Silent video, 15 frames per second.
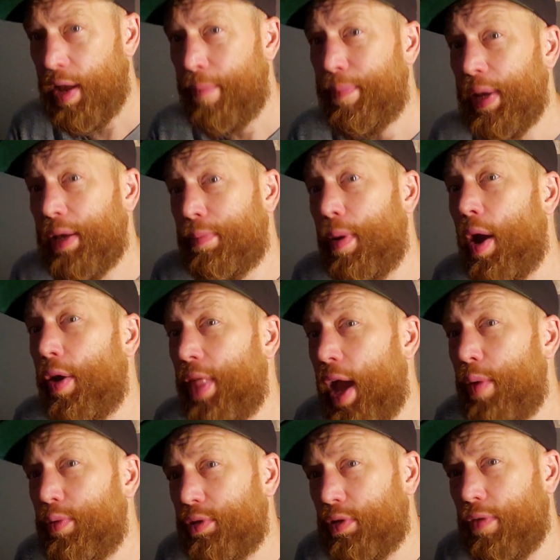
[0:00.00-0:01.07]
that big part of
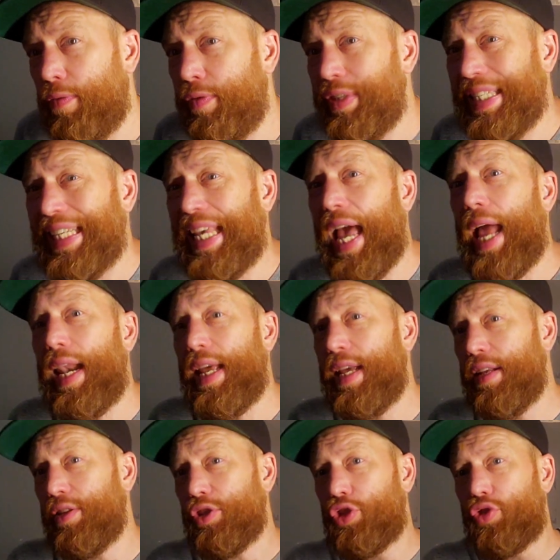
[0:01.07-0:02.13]
that was the
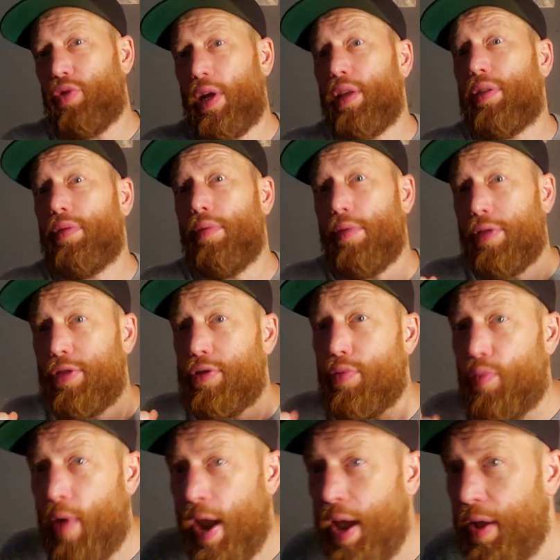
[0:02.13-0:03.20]
physicality and the strength and the
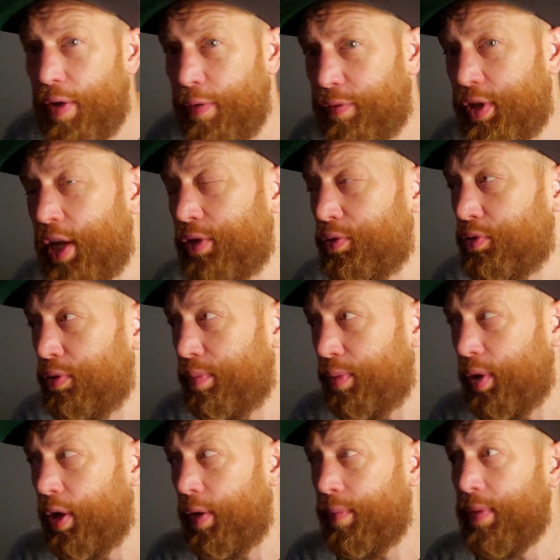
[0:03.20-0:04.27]
threat of Daniel
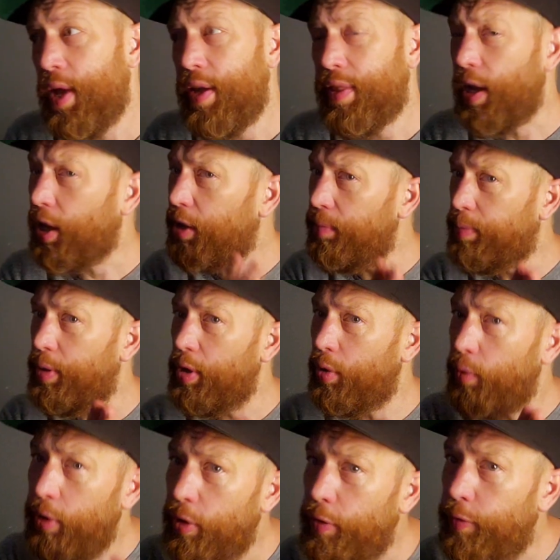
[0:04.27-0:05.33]
Dubois. That can put a
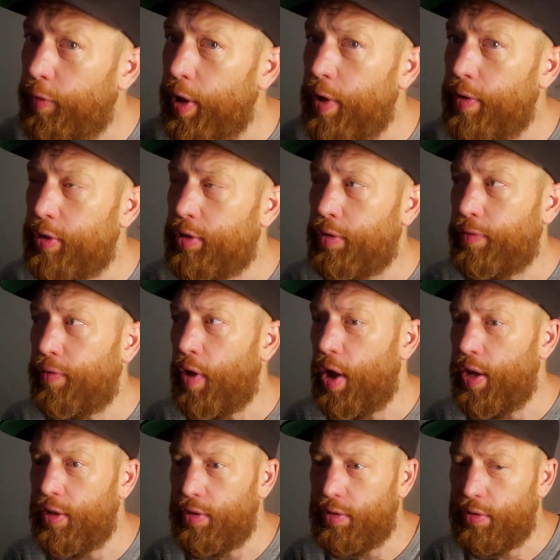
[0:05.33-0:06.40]
real fear into
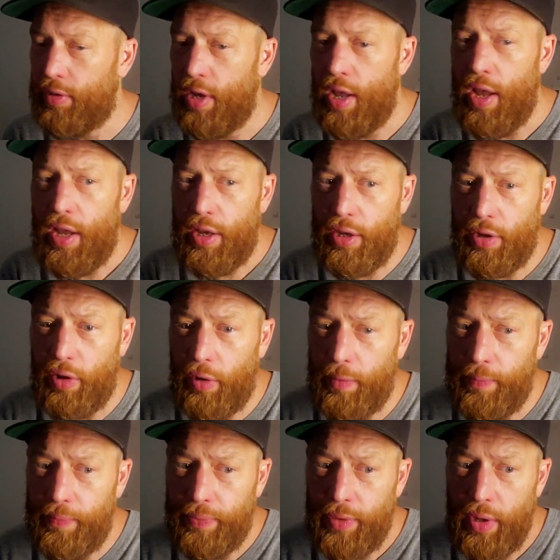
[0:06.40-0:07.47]
fighters, you
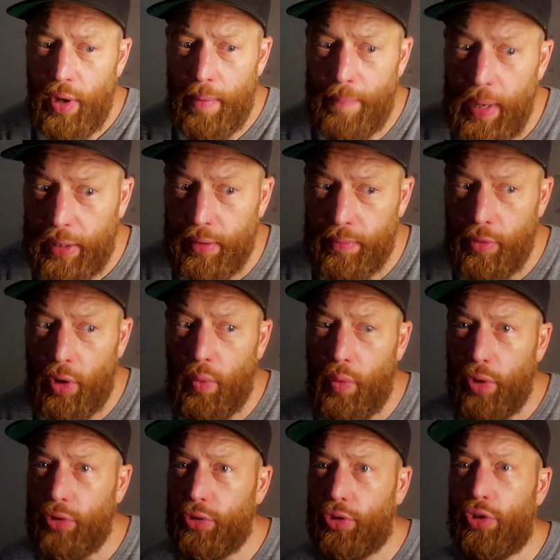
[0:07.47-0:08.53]
know, and make them not
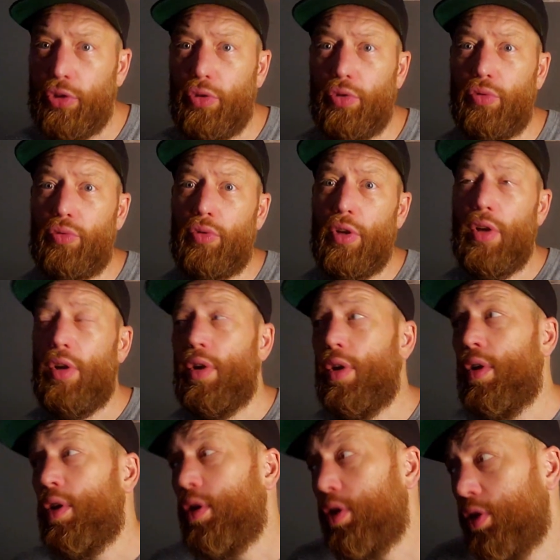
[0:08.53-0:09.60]
want to,
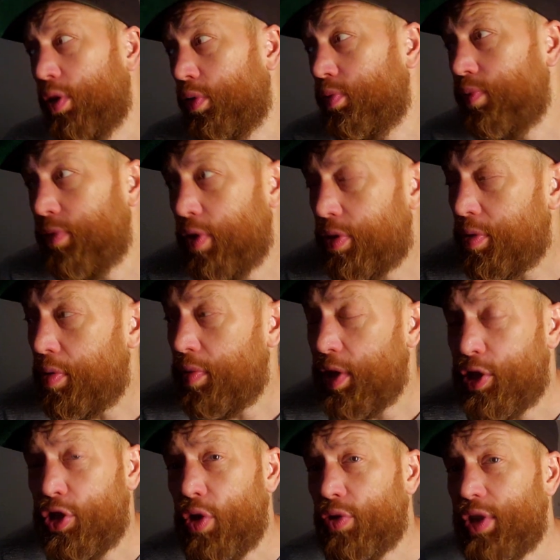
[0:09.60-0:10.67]
you know, throw their
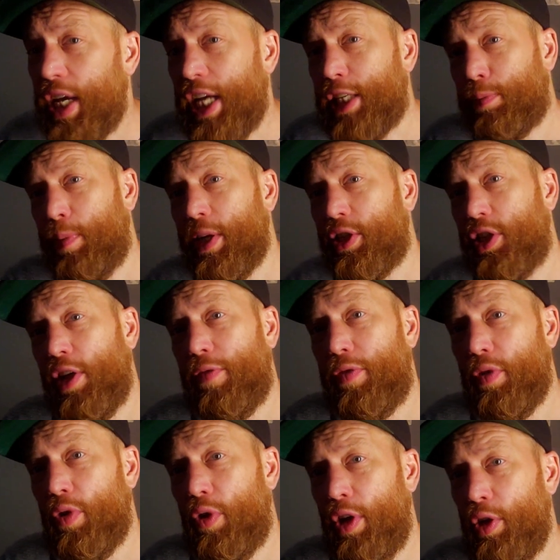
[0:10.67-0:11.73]
shots, especially if
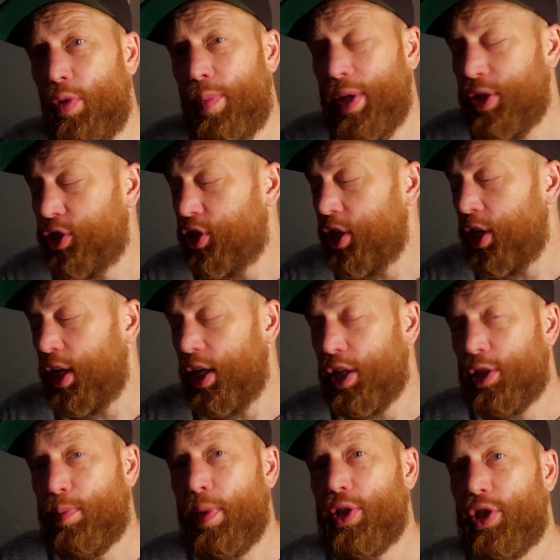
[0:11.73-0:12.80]
you're a little bit chinny, and
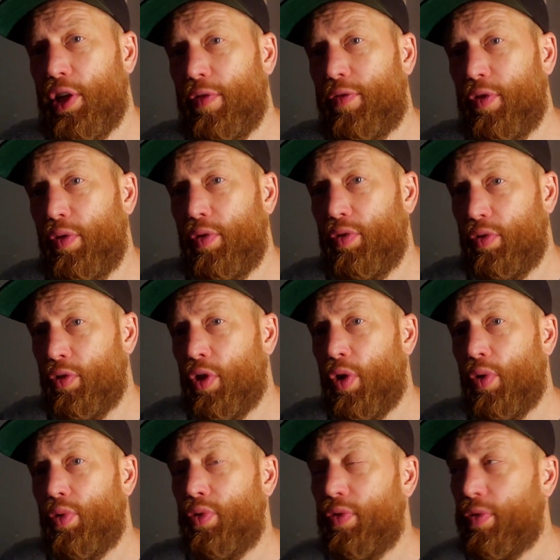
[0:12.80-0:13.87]
especially if
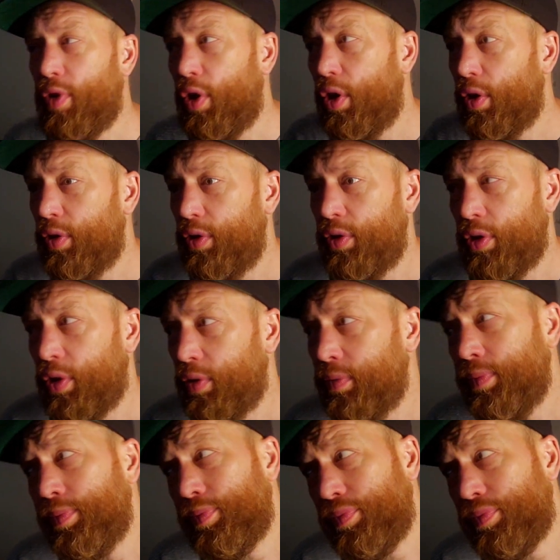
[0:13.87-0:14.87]
you've got, you know,